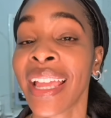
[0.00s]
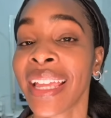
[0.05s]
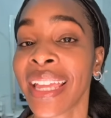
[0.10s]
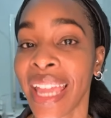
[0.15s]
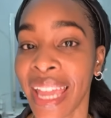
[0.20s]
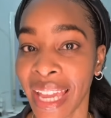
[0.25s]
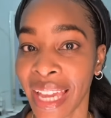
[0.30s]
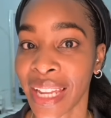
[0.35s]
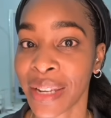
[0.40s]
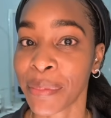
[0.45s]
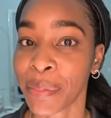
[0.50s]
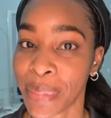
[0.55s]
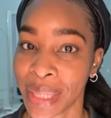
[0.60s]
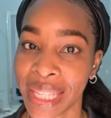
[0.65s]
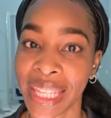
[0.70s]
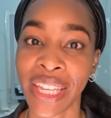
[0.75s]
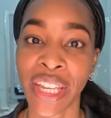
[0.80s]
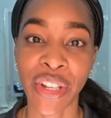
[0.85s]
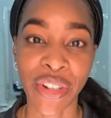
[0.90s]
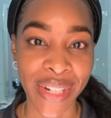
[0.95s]
can
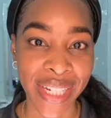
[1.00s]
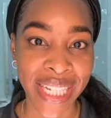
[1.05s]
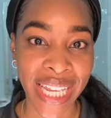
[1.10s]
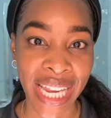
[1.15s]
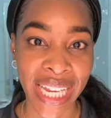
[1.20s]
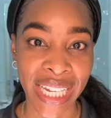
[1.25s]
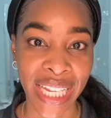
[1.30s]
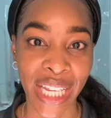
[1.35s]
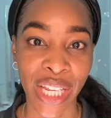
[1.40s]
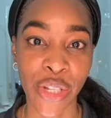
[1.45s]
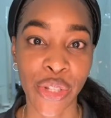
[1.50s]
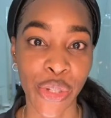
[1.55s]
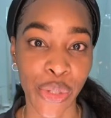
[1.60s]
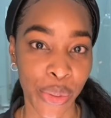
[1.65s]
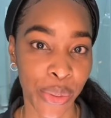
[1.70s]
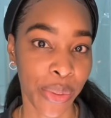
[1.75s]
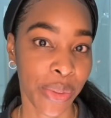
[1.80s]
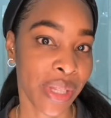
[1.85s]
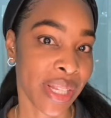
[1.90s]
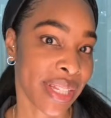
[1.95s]
be irritating
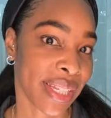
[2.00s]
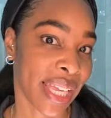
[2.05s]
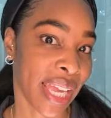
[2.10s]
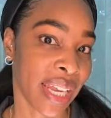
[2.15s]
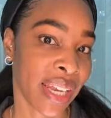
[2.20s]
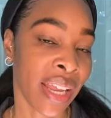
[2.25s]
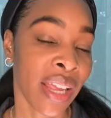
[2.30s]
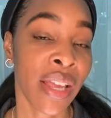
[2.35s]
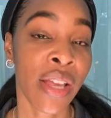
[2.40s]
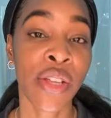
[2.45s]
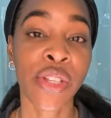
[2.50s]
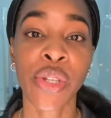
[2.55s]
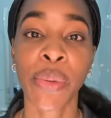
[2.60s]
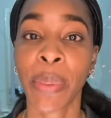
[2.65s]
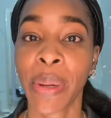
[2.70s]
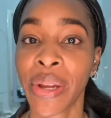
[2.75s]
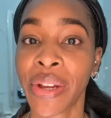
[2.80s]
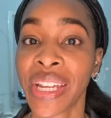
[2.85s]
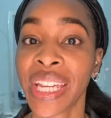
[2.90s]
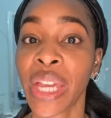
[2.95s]
to the skin. So
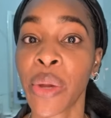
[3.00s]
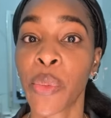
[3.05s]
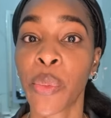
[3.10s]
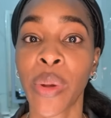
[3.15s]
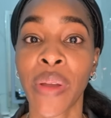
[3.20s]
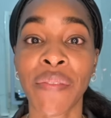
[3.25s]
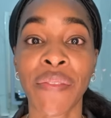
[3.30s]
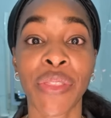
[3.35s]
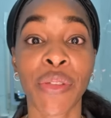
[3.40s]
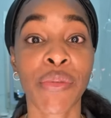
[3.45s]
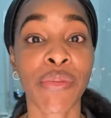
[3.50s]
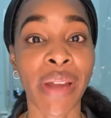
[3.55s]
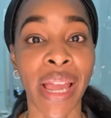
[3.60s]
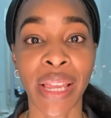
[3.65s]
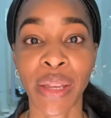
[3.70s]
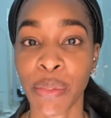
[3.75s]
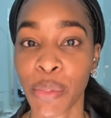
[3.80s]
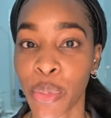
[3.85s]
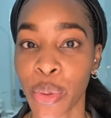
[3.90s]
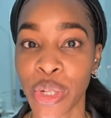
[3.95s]
pairing it with the
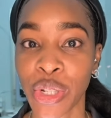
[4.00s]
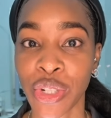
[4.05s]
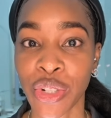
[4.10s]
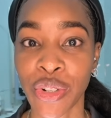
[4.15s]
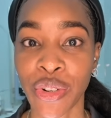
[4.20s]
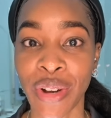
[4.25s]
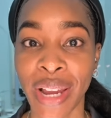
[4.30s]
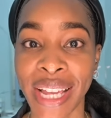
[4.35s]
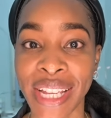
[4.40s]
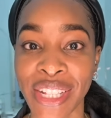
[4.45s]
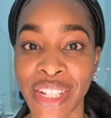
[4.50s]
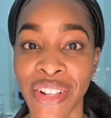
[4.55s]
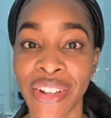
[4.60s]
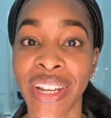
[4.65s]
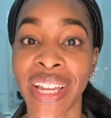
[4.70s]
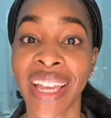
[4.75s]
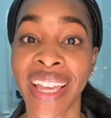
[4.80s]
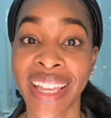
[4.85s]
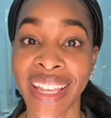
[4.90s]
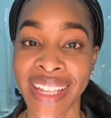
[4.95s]
right moisturizer
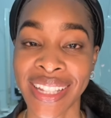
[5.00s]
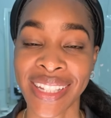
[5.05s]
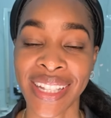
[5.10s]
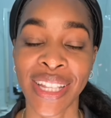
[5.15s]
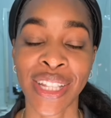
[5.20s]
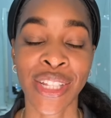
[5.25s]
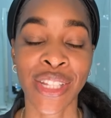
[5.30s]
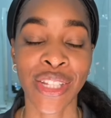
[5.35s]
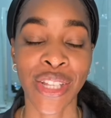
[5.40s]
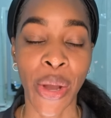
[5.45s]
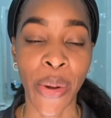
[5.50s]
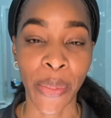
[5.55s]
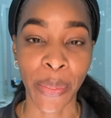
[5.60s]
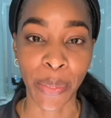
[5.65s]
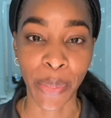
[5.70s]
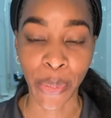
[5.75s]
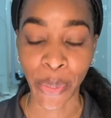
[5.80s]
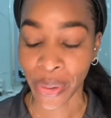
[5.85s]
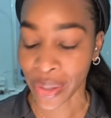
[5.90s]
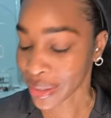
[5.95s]
is so
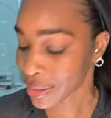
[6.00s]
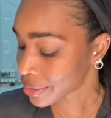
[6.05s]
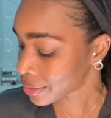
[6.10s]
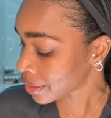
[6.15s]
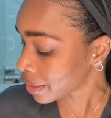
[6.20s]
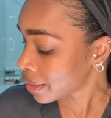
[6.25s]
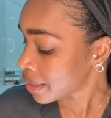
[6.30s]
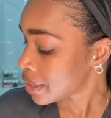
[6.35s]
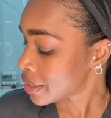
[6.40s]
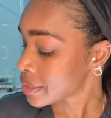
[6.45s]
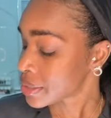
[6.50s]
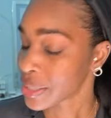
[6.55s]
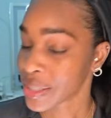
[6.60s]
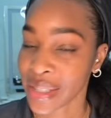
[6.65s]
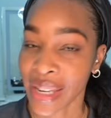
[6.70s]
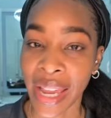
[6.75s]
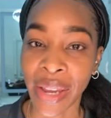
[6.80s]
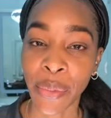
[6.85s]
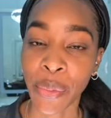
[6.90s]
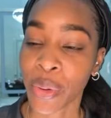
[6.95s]
important.
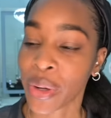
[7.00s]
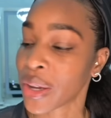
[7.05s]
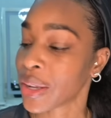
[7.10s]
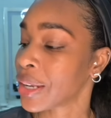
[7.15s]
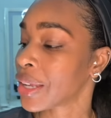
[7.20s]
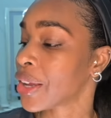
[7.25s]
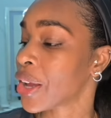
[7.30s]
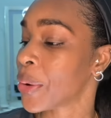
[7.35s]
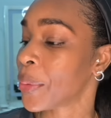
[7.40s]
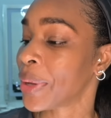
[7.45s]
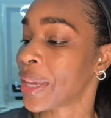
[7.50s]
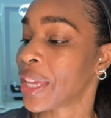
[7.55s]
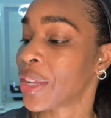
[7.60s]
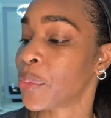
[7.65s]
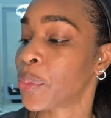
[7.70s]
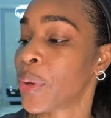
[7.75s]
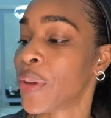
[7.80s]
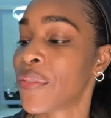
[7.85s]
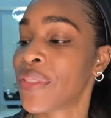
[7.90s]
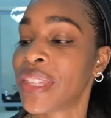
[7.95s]
Tonight we're gonna go in
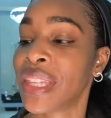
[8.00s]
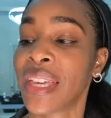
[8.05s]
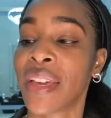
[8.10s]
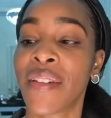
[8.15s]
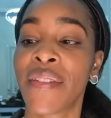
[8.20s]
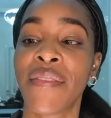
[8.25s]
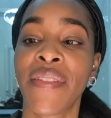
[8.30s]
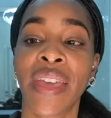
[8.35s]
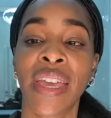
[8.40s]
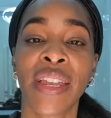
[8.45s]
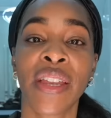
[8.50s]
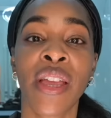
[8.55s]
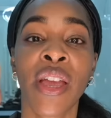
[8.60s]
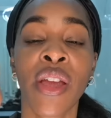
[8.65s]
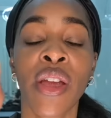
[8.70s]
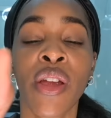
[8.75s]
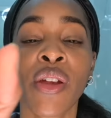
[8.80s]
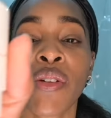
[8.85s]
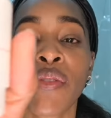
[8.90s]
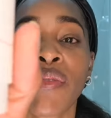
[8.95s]
with the Avène
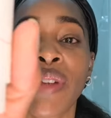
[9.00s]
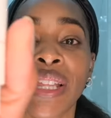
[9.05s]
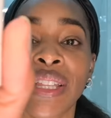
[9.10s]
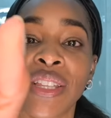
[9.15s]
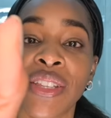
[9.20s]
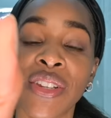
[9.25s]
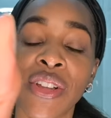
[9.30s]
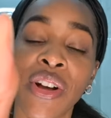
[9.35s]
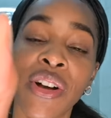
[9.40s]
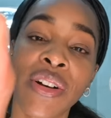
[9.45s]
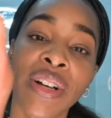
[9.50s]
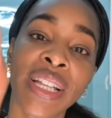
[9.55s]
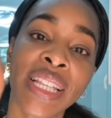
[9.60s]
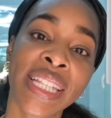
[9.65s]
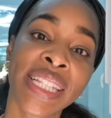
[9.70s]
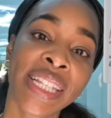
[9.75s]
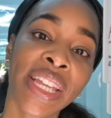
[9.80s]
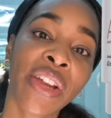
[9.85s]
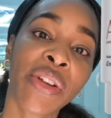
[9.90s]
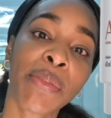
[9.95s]
Retinol
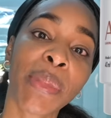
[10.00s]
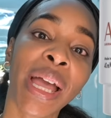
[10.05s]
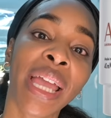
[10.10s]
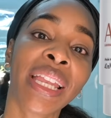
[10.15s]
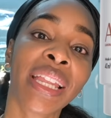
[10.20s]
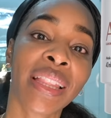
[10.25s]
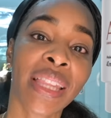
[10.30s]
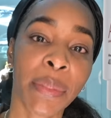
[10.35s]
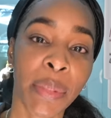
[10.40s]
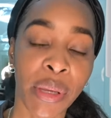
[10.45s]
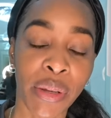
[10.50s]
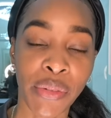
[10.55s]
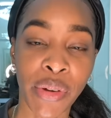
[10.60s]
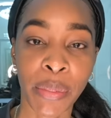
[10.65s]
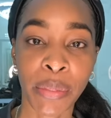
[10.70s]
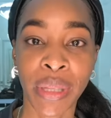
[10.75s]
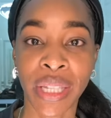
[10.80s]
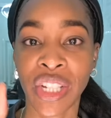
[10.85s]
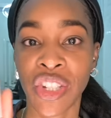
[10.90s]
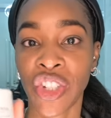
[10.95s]
Ceramide Lipid
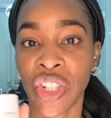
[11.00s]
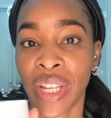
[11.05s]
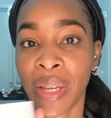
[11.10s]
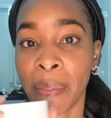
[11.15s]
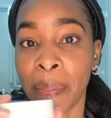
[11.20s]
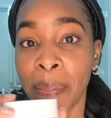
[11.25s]
Replenishing